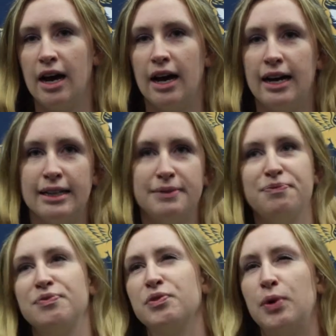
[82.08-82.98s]

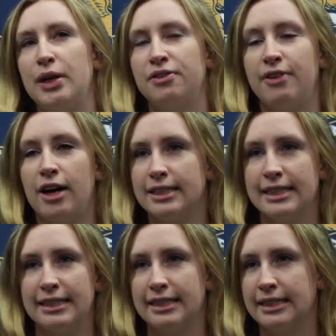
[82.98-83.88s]
Well, fall
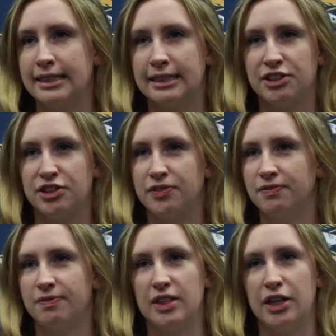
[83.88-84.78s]
season is,
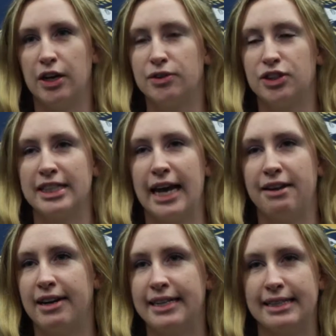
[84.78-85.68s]
just
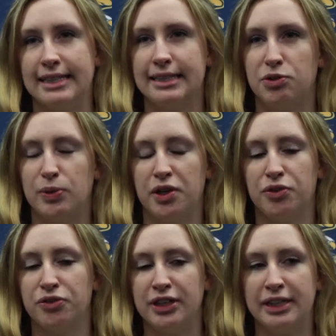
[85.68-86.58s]
head races. We
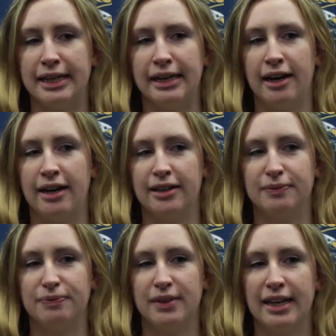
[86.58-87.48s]
don't really
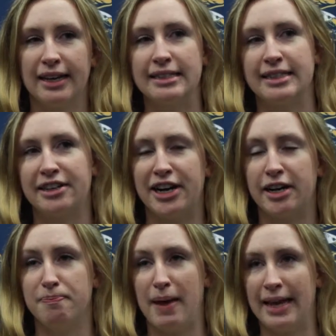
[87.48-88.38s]
consider
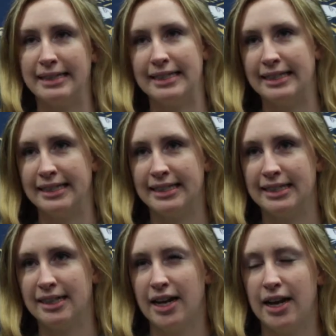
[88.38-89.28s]
our main
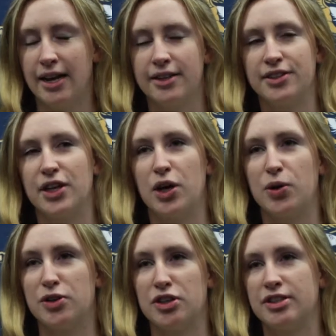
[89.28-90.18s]
season, so
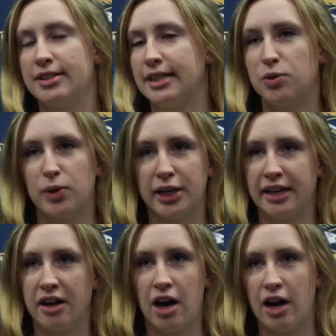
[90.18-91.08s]
we're just still
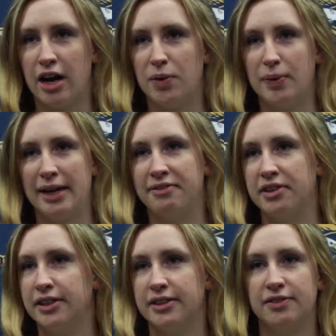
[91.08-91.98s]
working hard. We
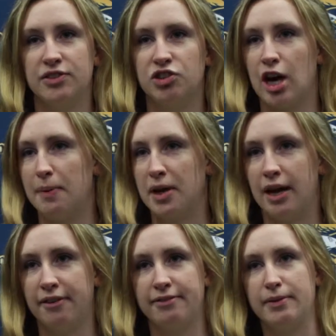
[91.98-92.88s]
never dropped
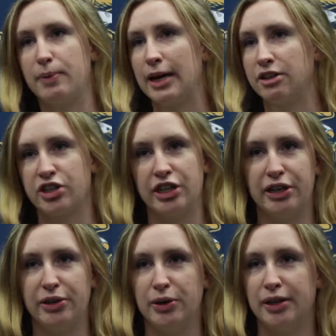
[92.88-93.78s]
off the
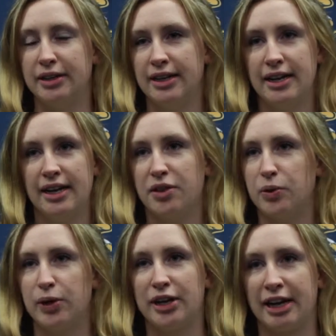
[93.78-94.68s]
pressure or the
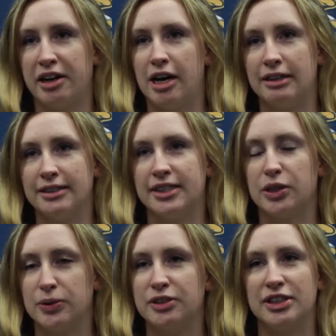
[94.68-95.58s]
work at all,
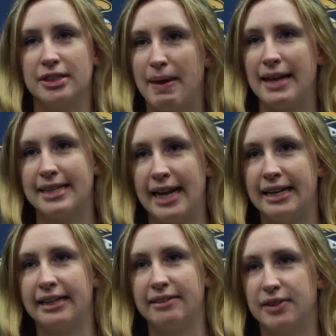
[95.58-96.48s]
so we're just
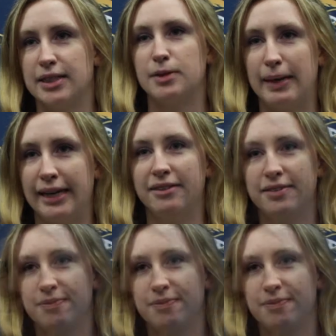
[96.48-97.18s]
maintaining the speed.